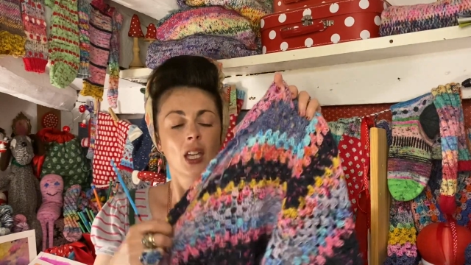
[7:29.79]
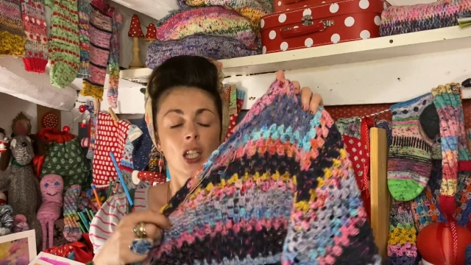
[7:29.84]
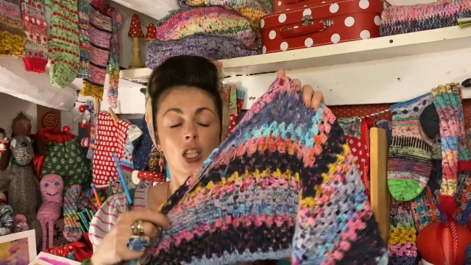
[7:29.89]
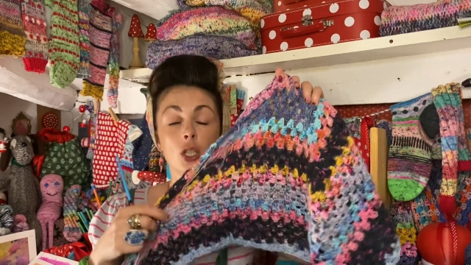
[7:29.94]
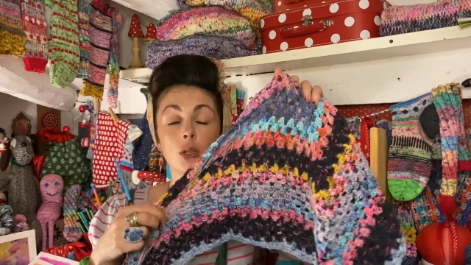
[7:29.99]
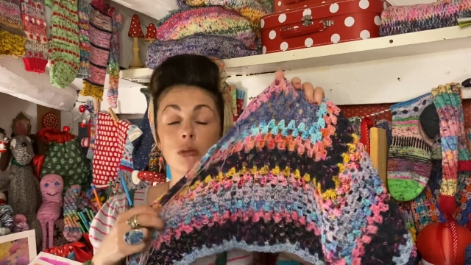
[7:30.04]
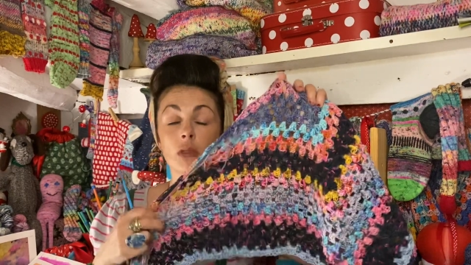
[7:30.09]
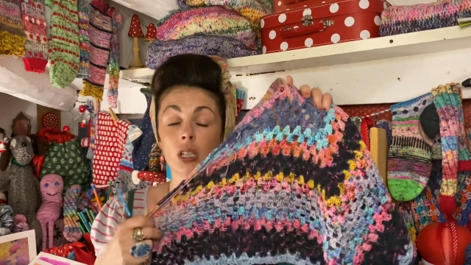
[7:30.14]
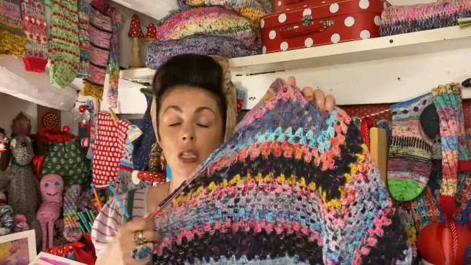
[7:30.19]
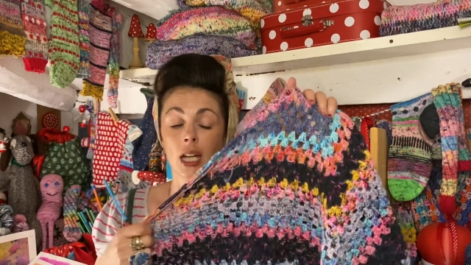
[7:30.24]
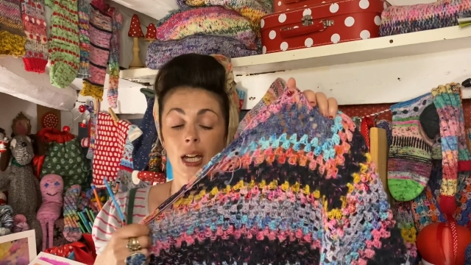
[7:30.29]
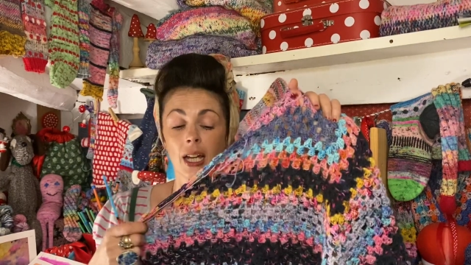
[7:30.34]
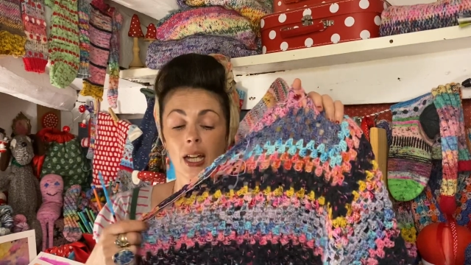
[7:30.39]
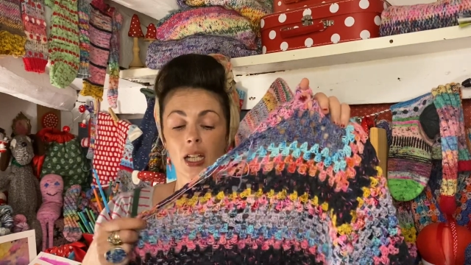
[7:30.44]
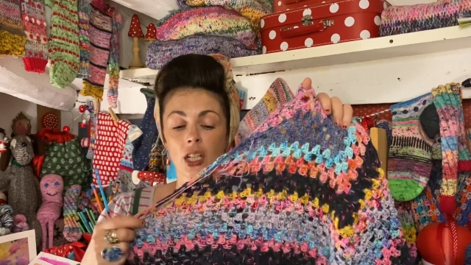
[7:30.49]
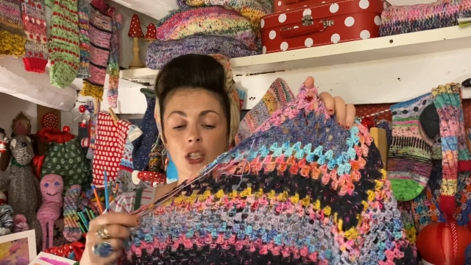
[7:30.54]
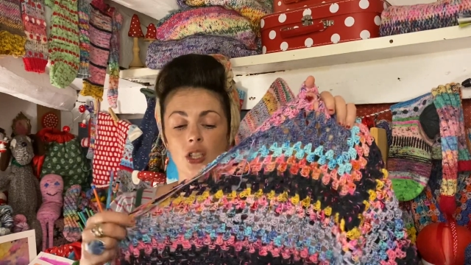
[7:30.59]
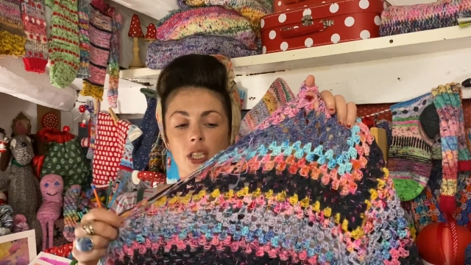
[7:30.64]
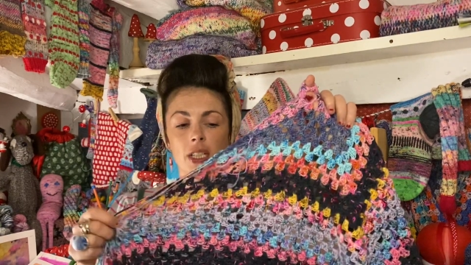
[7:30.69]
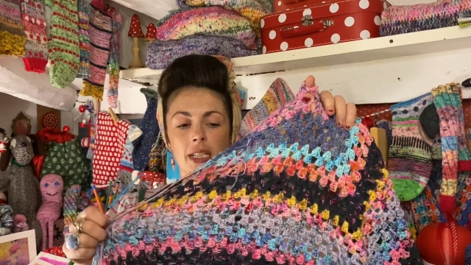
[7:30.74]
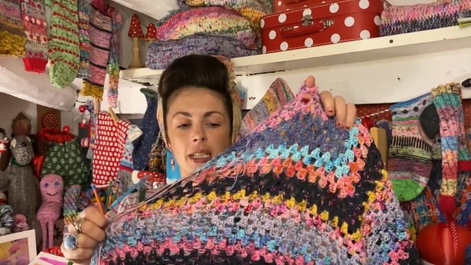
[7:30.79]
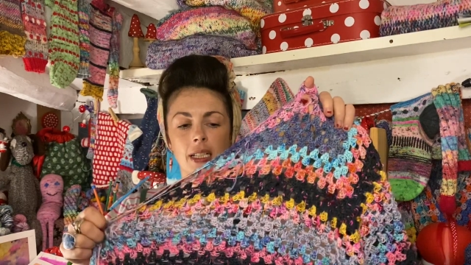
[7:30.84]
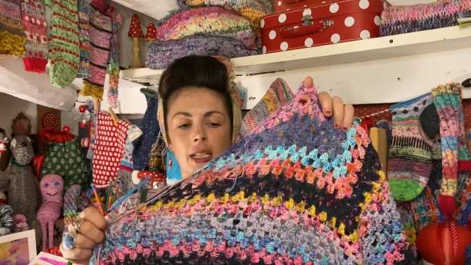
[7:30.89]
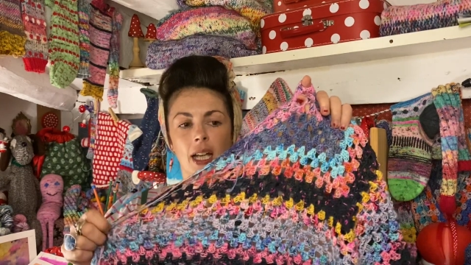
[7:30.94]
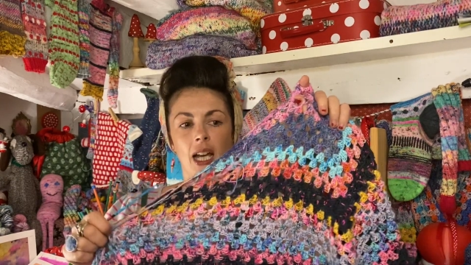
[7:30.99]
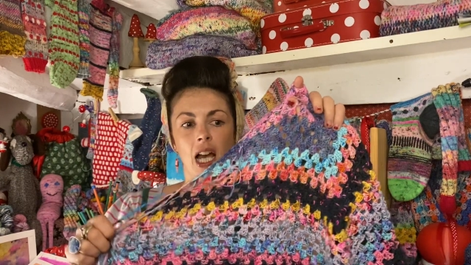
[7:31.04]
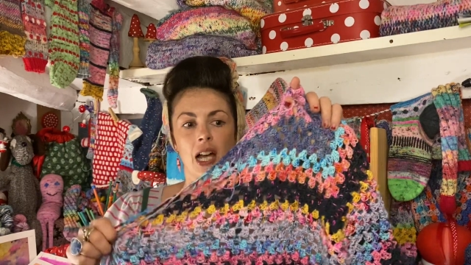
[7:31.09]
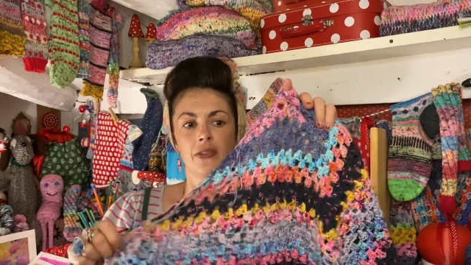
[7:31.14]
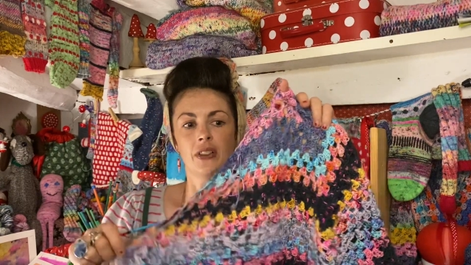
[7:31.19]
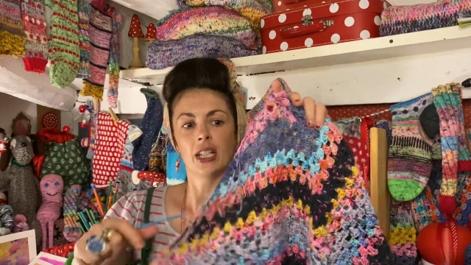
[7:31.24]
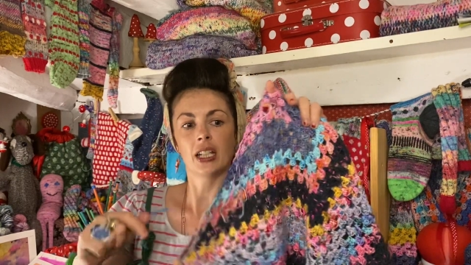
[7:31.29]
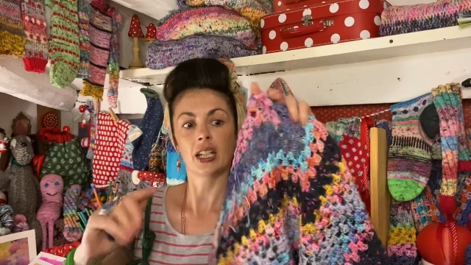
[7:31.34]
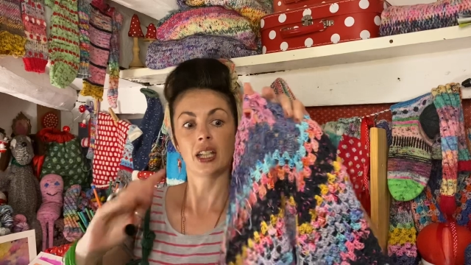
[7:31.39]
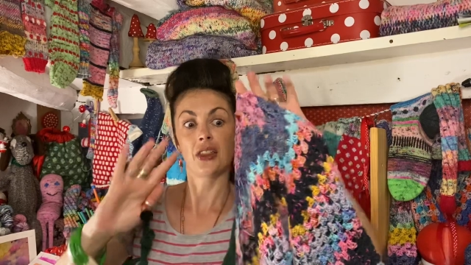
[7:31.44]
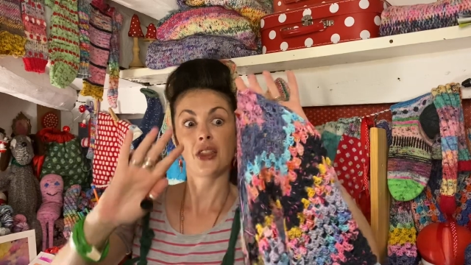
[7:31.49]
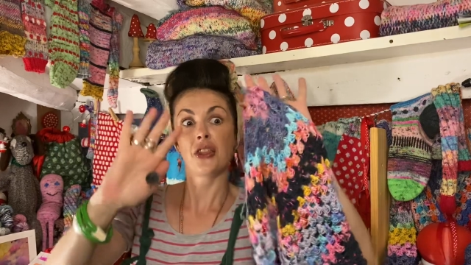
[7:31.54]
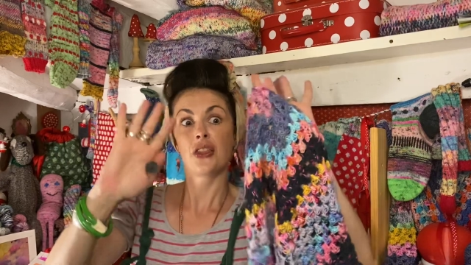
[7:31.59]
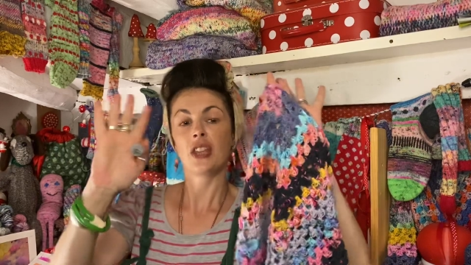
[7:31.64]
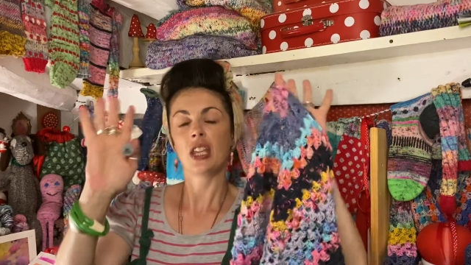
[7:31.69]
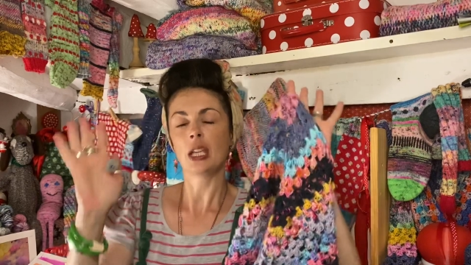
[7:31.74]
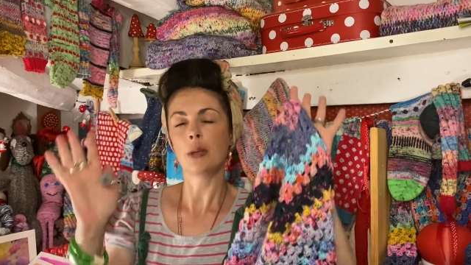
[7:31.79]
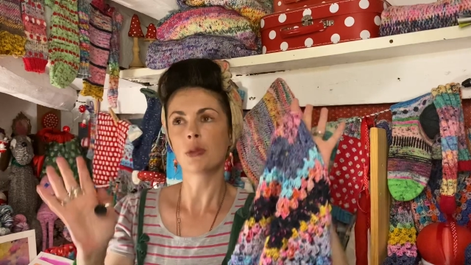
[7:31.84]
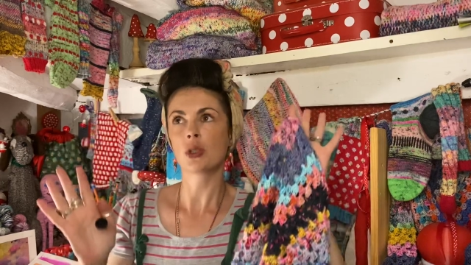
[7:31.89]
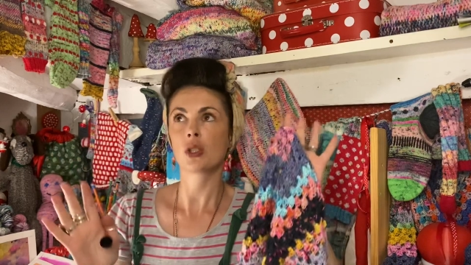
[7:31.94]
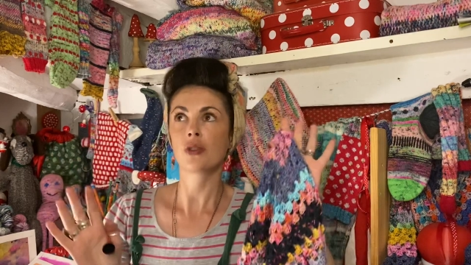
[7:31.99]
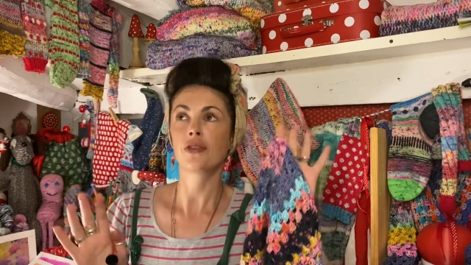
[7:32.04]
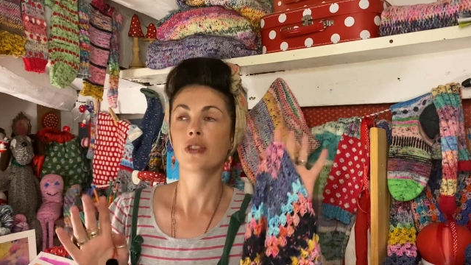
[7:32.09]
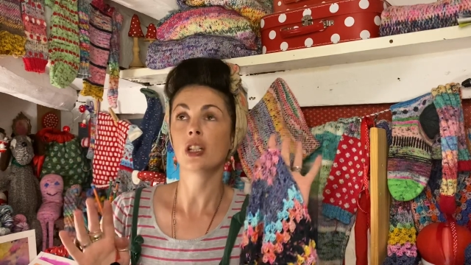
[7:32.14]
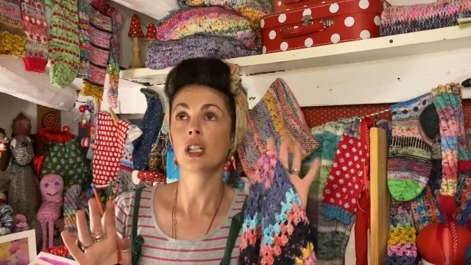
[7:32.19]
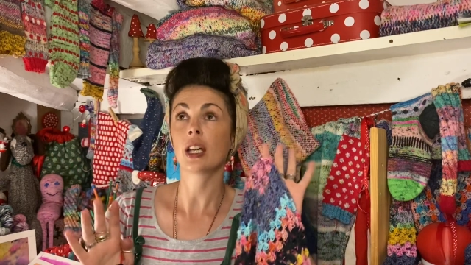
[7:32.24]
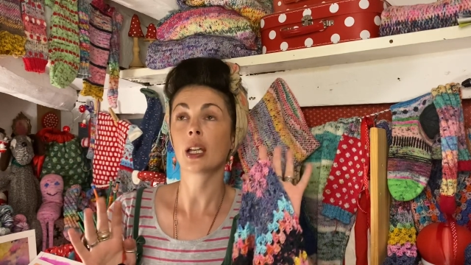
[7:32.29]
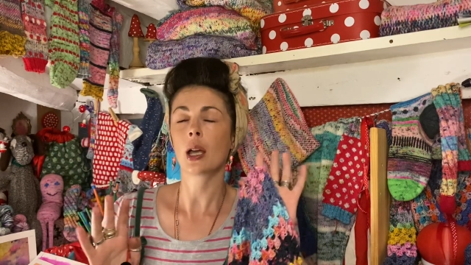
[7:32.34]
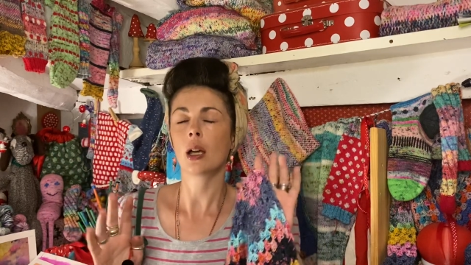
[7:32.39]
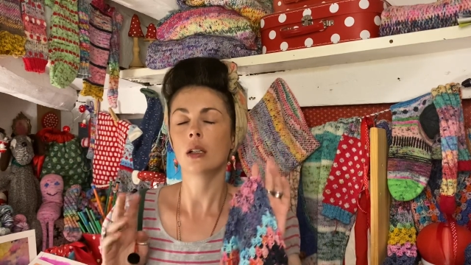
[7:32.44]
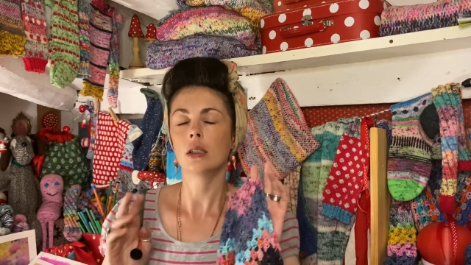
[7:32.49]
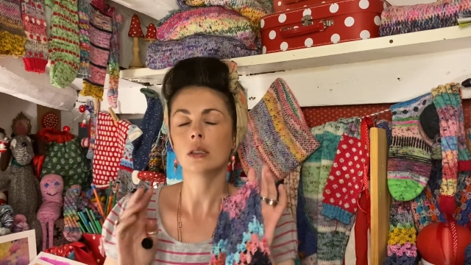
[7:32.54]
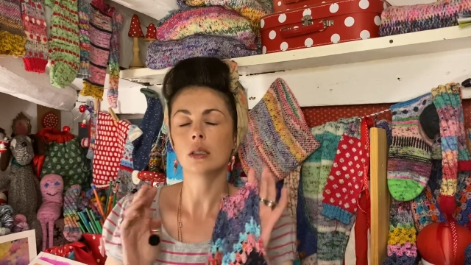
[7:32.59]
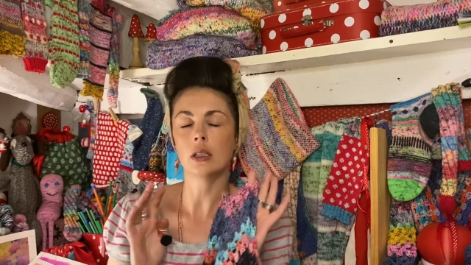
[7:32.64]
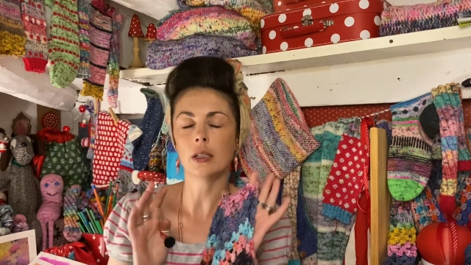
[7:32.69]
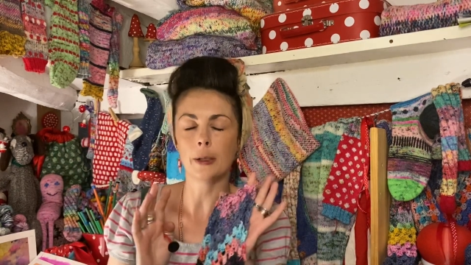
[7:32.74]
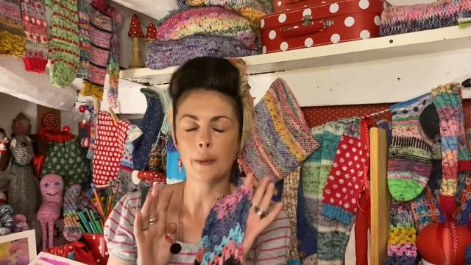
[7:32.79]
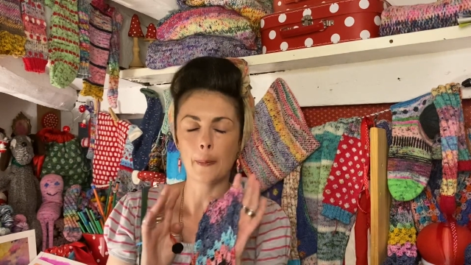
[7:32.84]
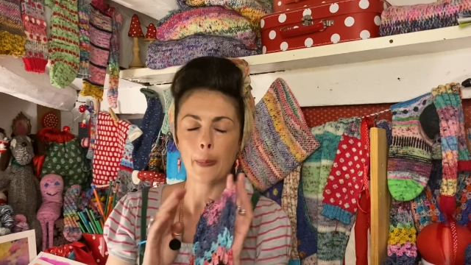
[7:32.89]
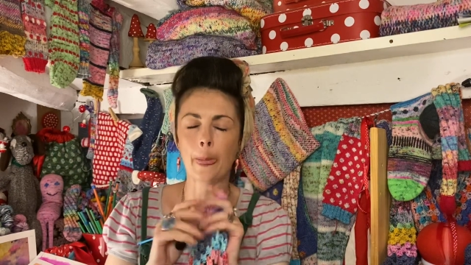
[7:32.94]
you can actually have like a theme. So if you're like, oh,